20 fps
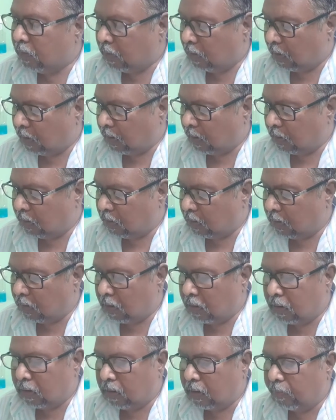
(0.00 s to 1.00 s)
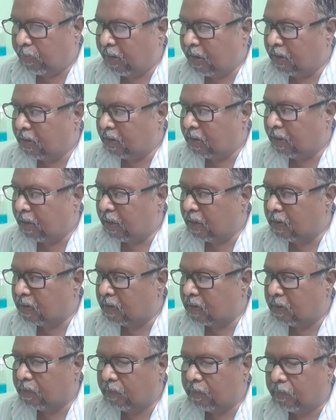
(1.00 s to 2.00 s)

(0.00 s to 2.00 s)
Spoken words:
and the pancreas